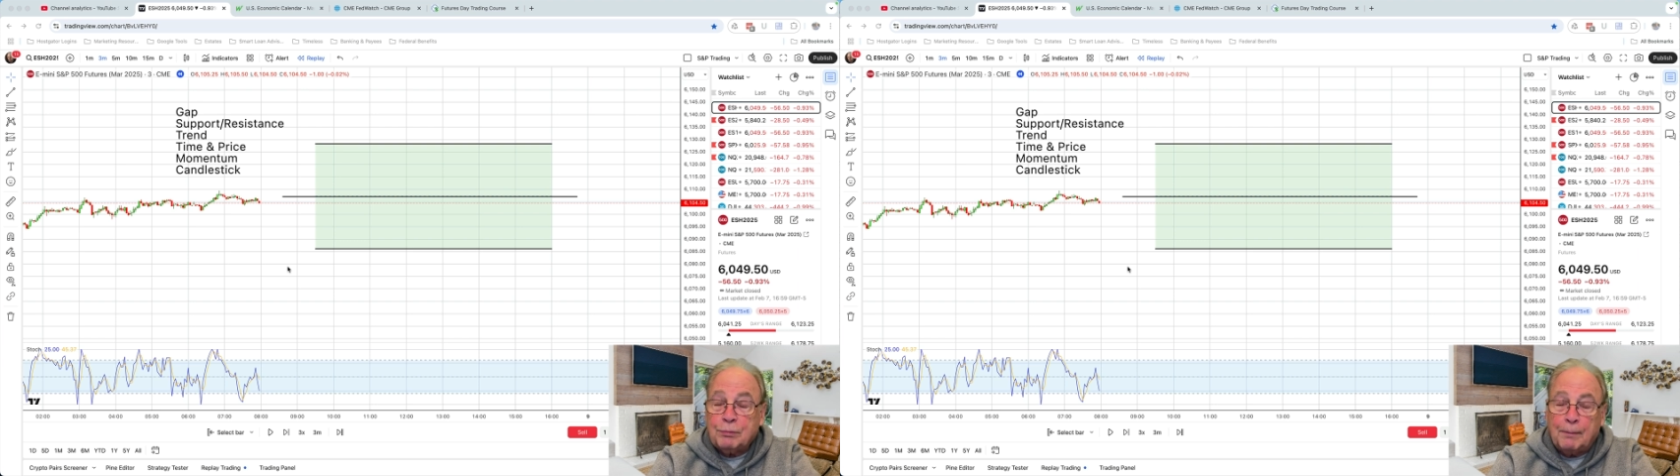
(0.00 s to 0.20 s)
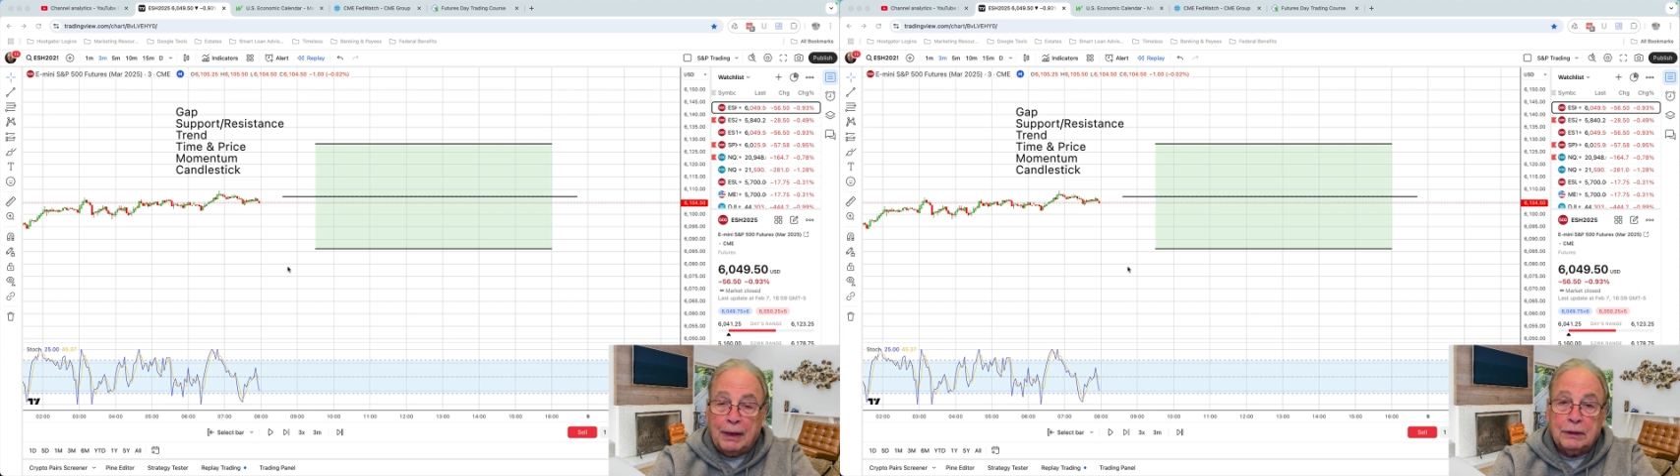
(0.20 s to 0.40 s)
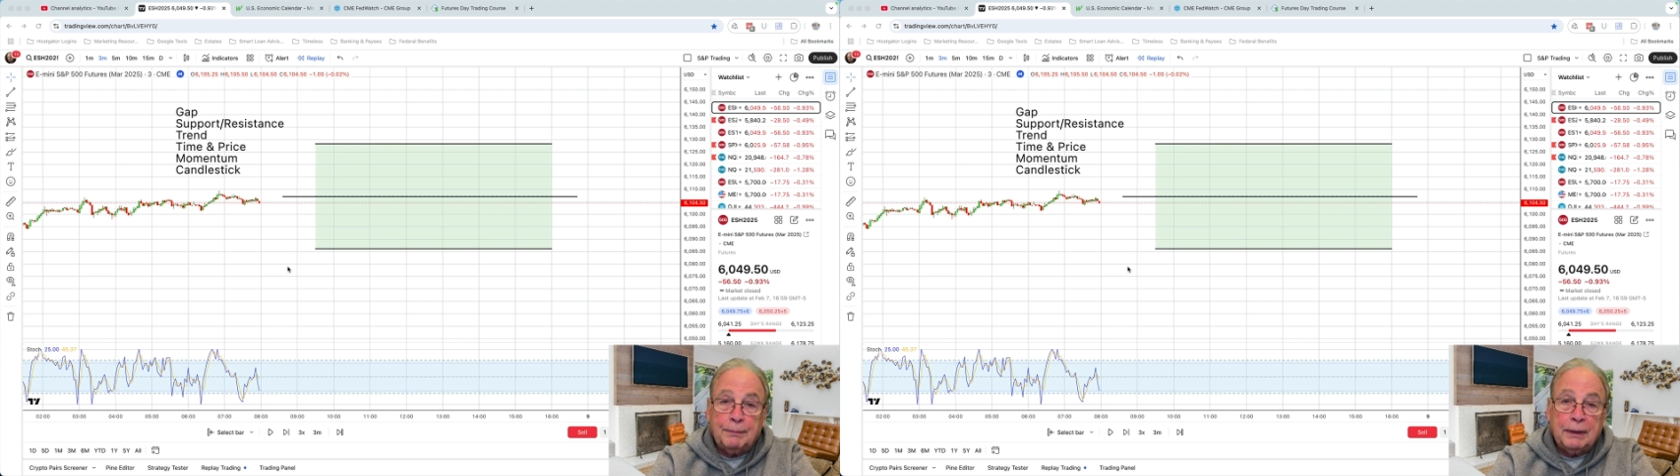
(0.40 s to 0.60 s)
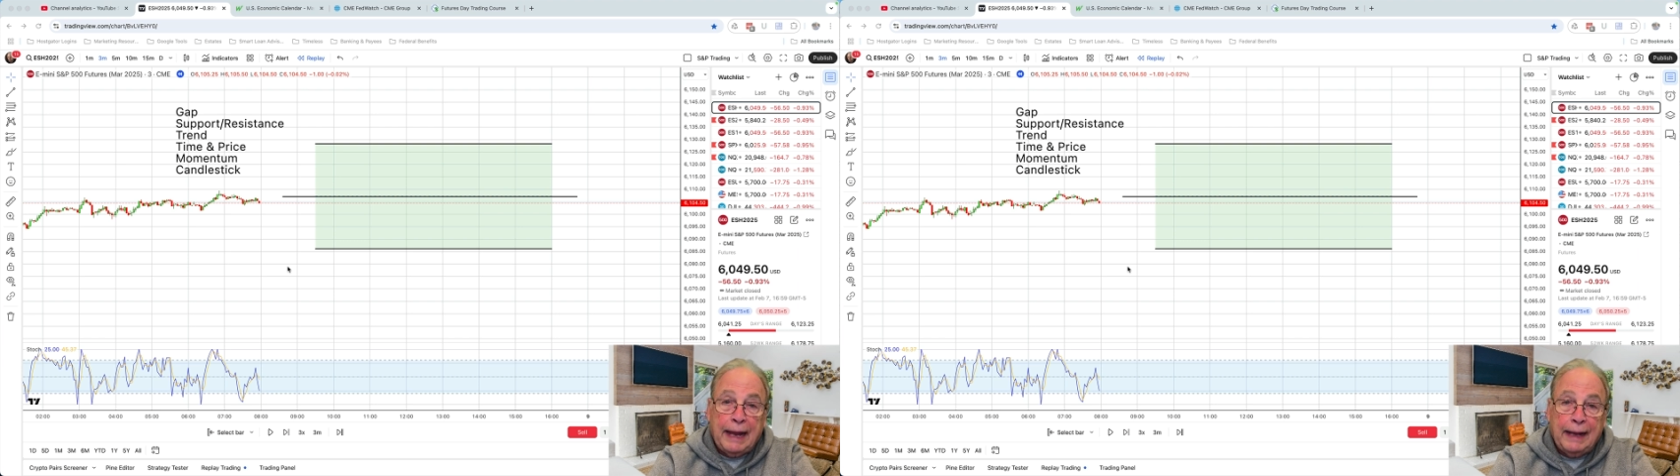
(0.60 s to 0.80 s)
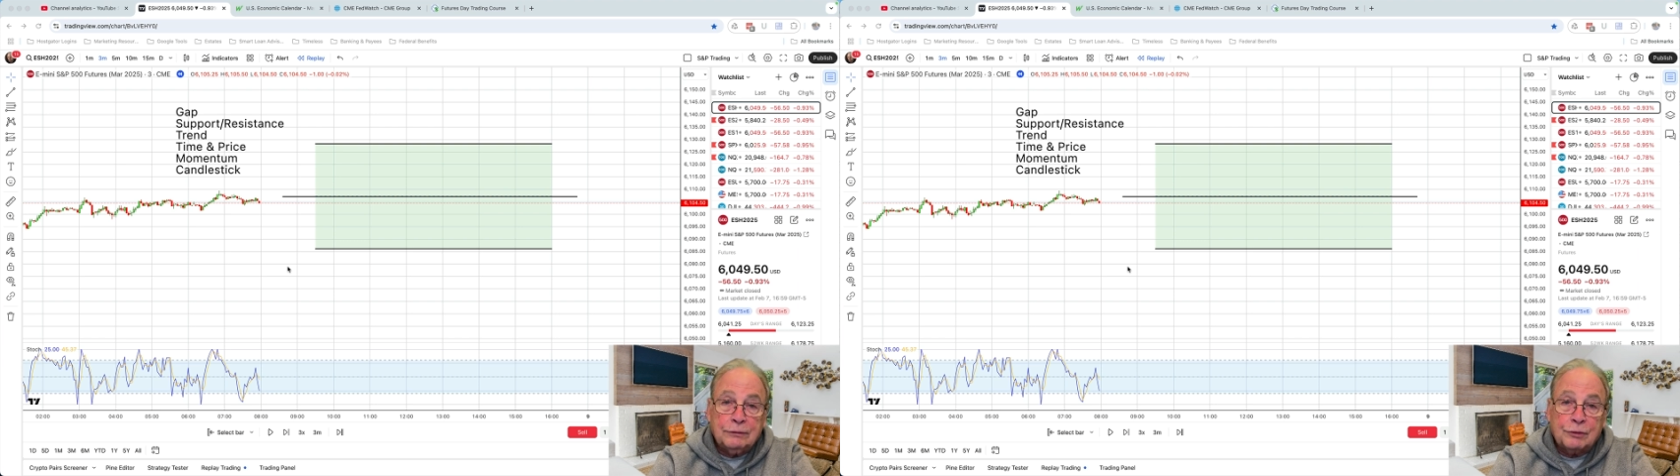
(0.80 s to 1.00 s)
momentum, and
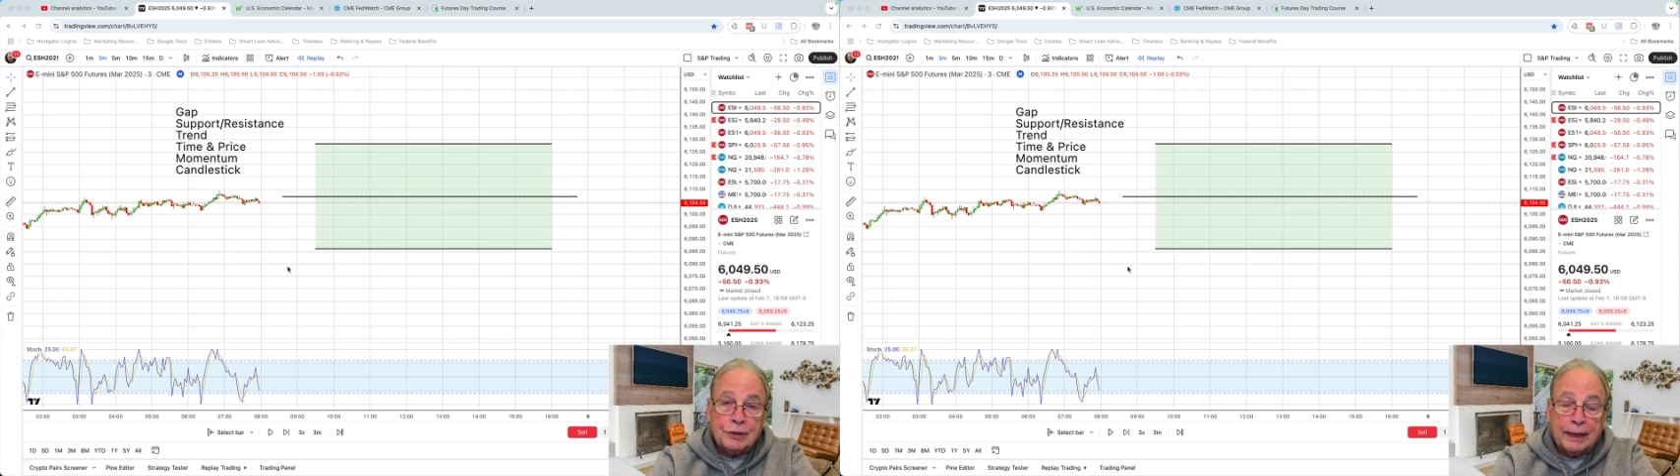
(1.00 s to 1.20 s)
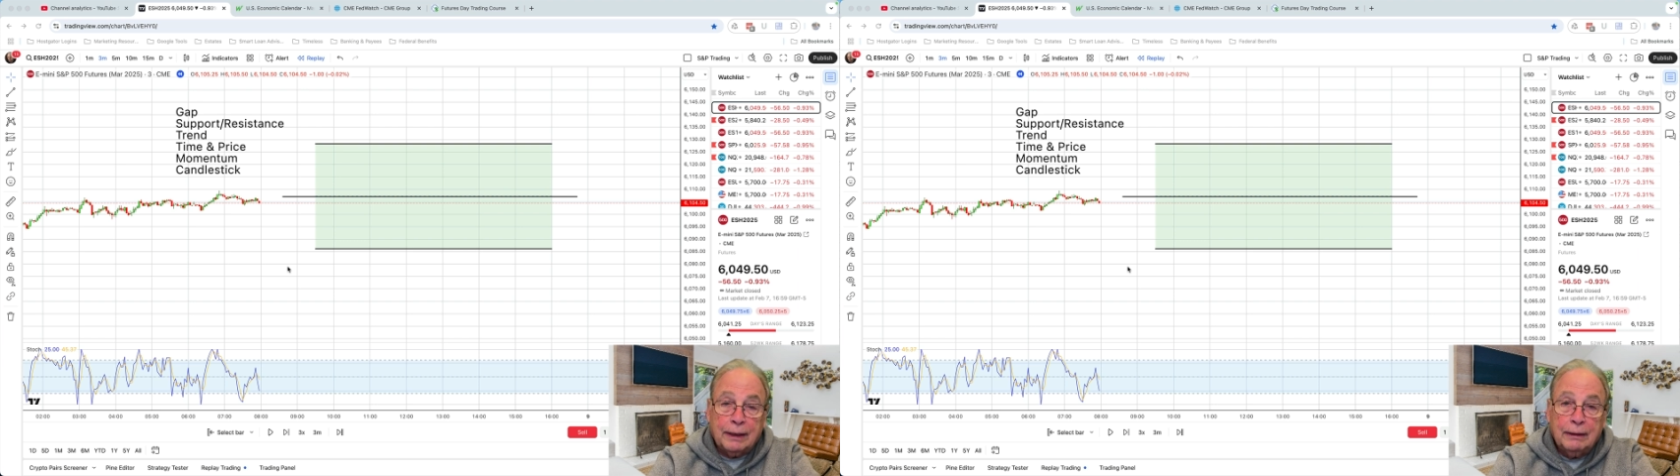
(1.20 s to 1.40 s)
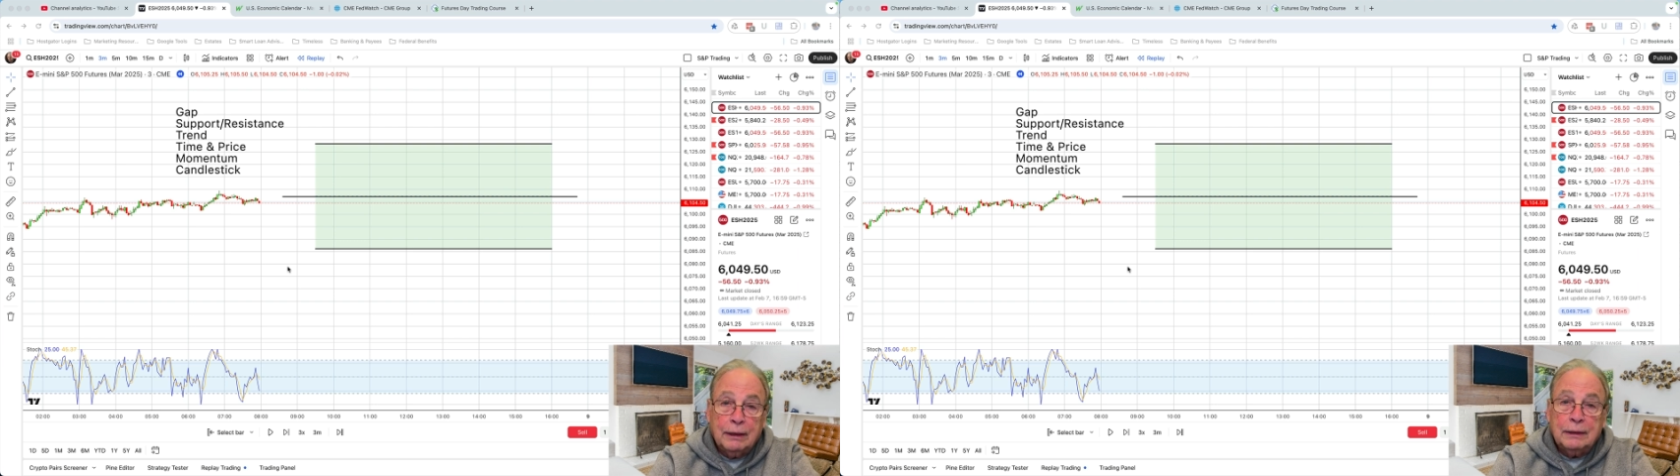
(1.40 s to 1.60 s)
candlestick.